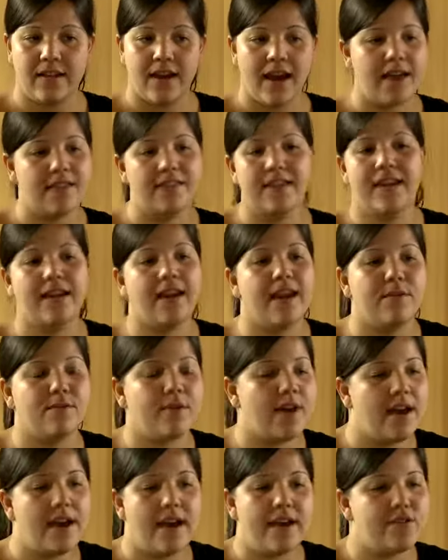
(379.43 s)
I think
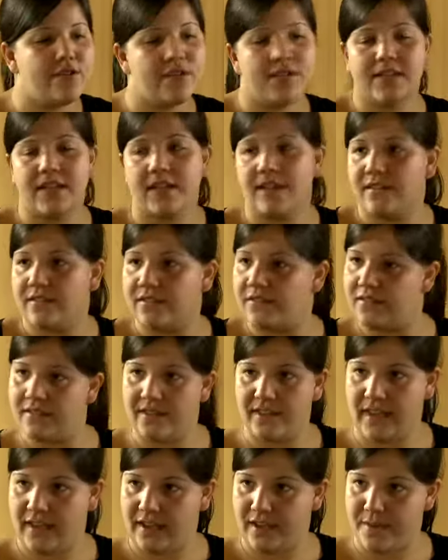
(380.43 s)
I just didn't
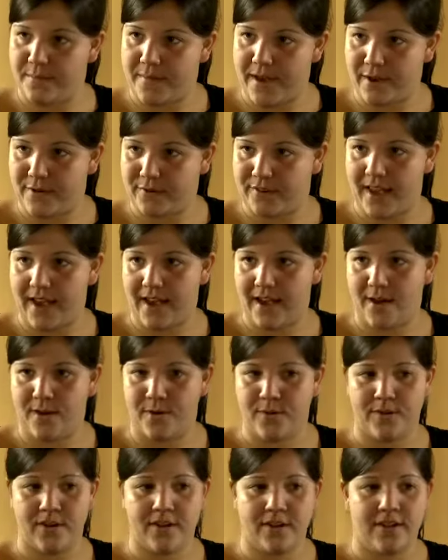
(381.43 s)
think about
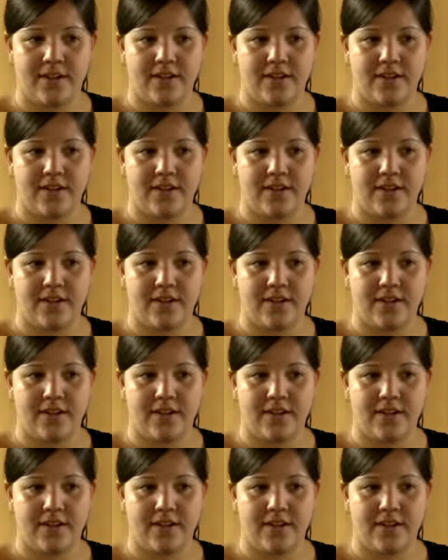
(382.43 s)
how